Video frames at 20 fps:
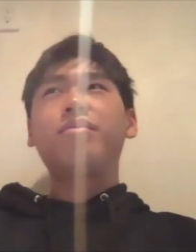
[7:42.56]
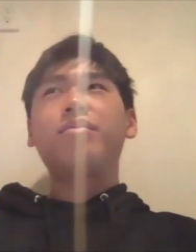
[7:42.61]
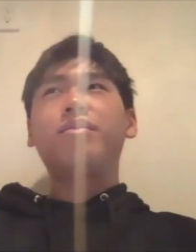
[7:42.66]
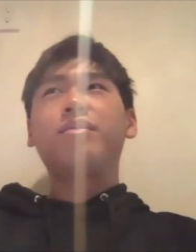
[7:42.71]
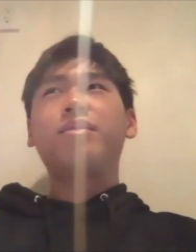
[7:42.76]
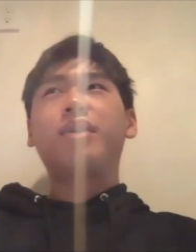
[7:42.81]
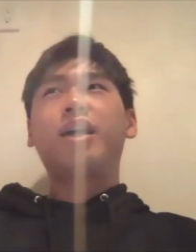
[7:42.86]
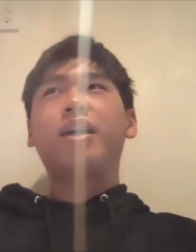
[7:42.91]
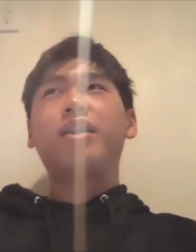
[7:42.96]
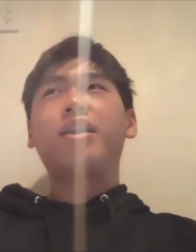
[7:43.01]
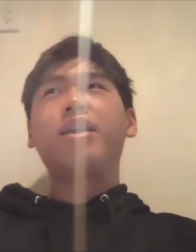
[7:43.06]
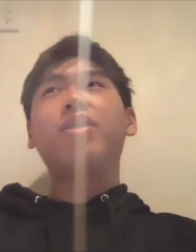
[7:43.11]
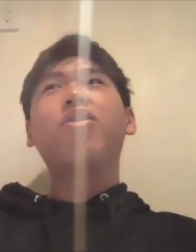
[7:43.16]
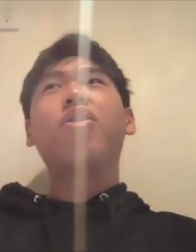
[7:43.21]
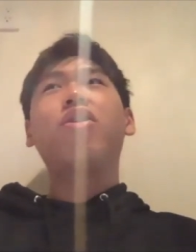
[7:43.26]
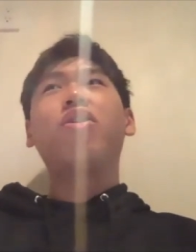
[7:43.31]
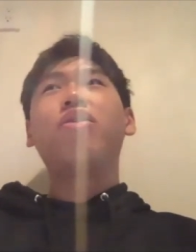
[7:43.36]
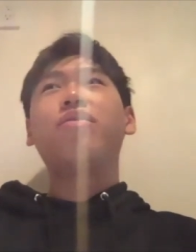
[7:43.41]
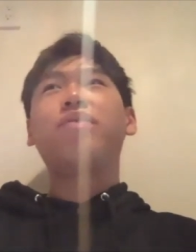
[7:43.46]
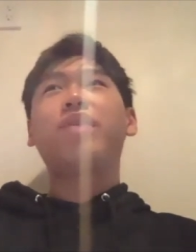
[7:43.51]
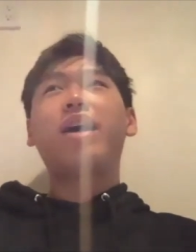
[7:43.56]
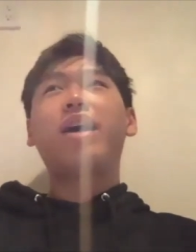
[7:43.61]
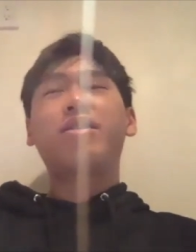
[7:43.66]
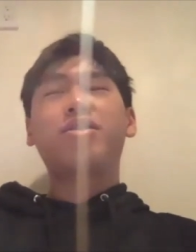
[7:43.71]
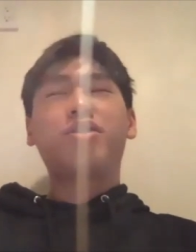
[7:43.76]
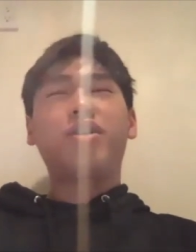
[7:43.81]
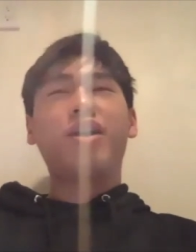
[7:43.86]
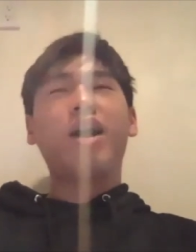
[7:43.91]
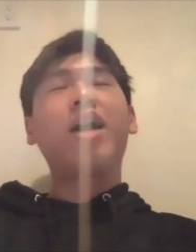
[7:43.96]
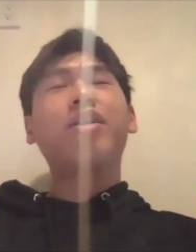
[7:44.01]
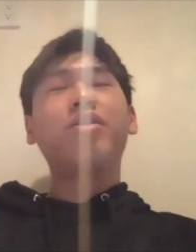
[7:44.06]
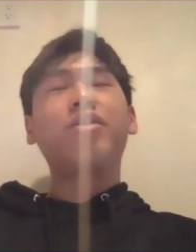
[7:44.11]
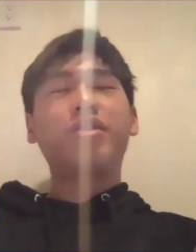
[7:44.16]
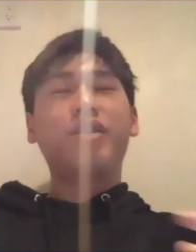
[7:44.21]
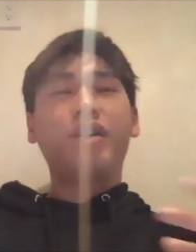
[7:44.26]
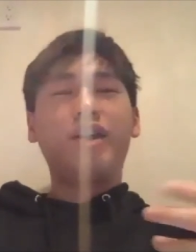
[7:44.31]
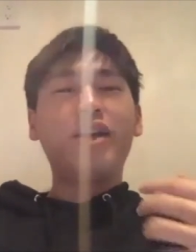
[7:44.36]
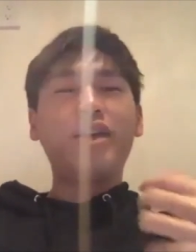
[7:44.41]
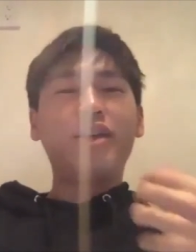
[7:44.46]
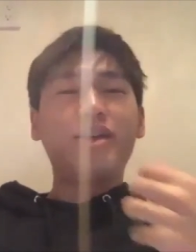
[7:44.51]
i think all of that together
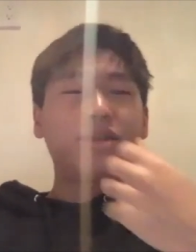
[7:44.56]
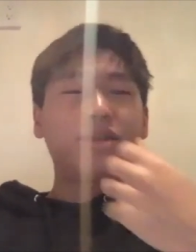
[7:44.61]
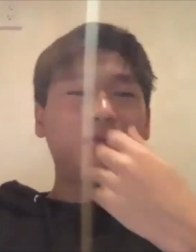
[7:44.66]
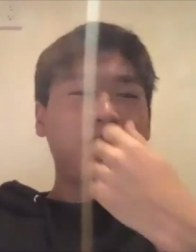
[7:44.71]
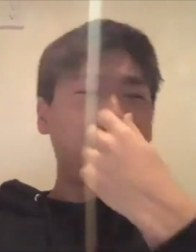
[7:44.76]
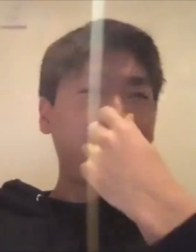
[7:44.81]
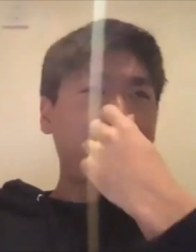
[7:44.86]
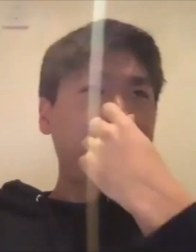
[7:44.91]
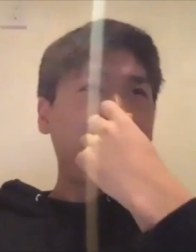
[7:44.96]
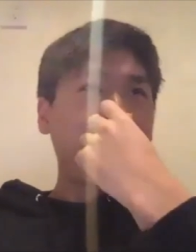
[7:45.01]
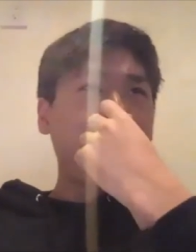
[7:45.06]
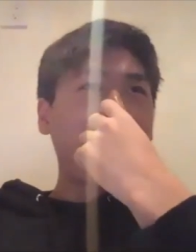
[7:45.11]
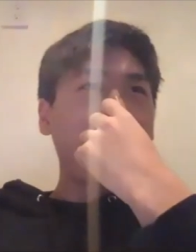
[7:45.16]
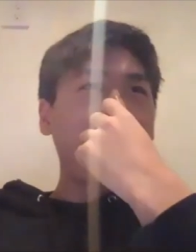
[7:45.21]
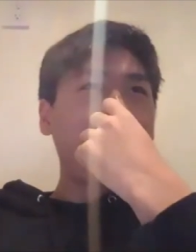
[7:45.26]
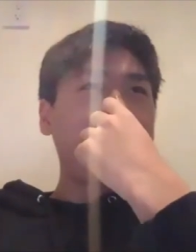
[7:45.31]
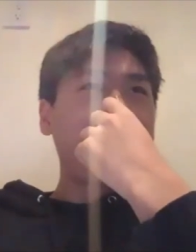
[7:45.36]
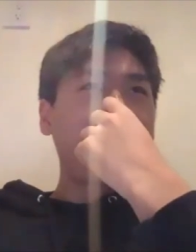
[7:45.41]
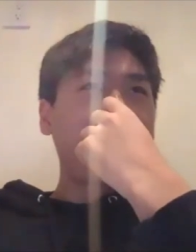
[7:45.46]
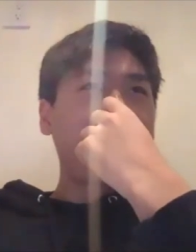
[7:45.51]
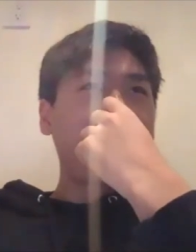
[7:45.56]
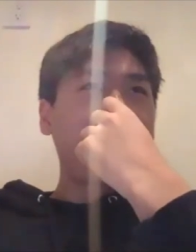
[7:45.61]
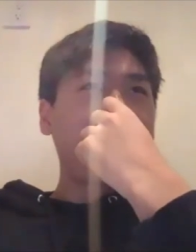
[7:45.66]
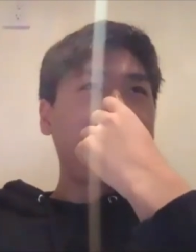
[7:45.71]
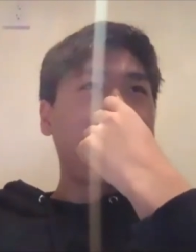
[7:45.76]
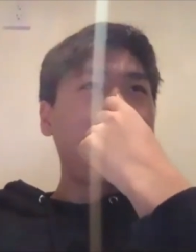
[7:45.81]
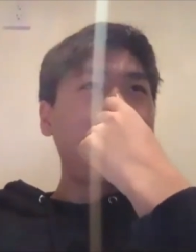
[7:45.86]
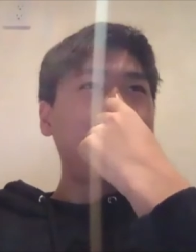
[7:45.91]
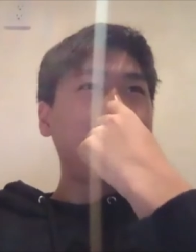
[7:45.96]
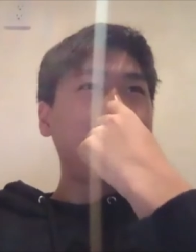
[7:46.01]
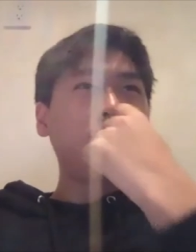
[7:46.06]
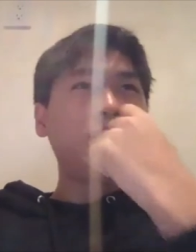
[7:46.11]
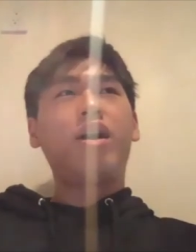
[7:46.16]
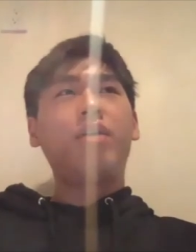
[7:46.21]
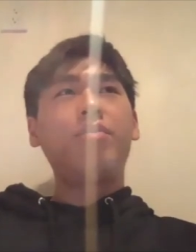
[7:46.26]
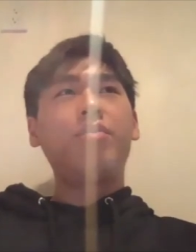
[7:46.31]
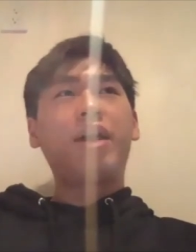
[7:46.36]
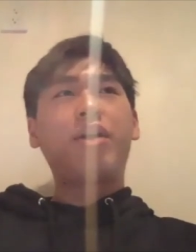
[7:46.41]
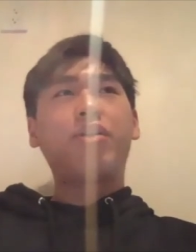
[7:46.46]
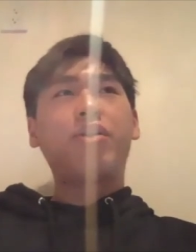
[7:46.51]
it is worth the cost
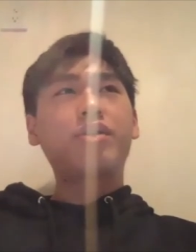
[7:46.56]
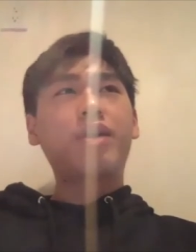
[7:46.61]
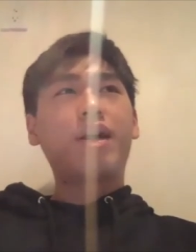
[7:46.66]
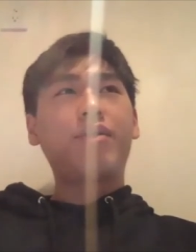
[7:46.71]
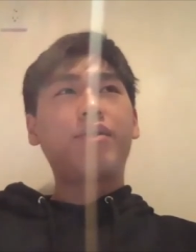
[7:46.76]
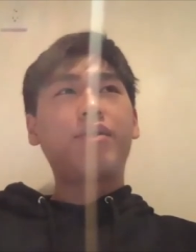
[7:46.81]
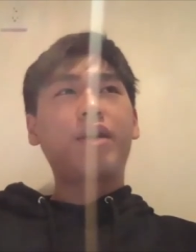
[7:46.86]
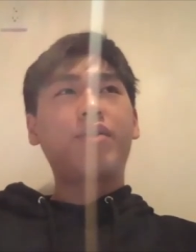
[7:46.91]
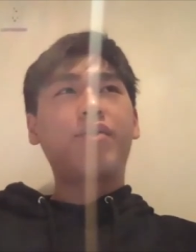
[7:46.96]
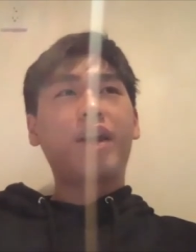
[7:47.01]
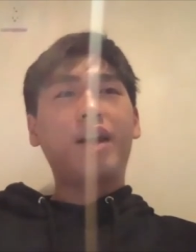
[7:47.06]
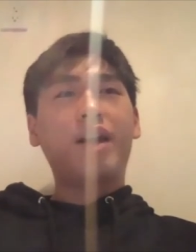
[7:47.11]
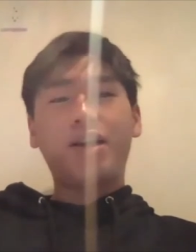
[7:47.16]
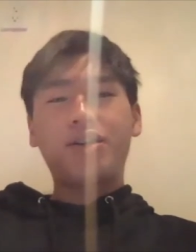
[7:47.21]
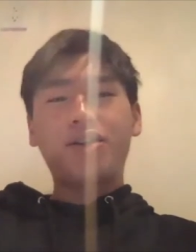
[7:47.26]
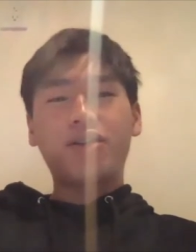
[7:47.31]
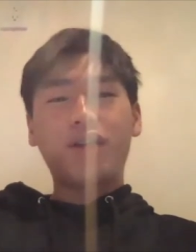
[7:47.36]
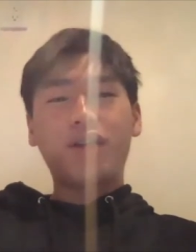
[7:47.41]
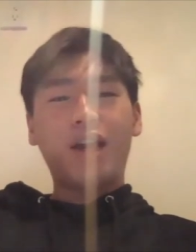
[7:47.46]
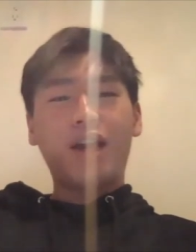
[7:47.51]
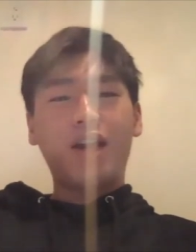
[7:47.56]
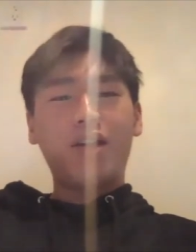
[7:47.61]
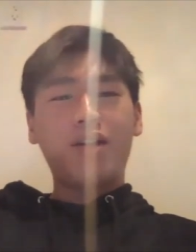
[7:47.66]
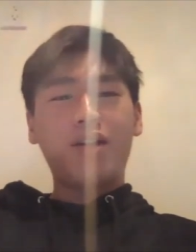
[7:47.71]
they also have like financial aid